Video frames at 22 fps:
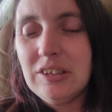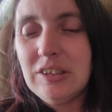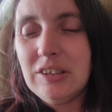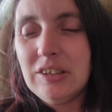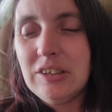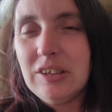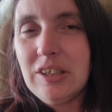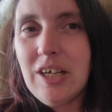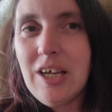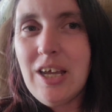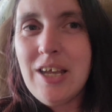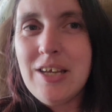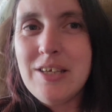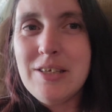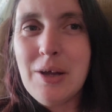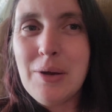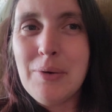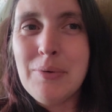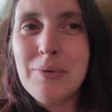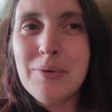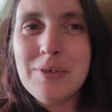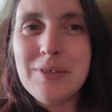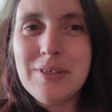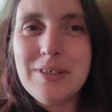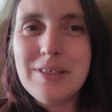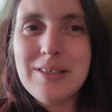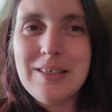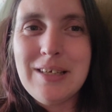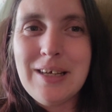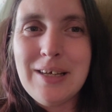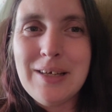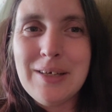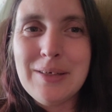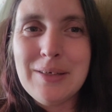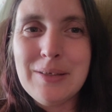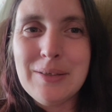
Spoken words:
I don't understand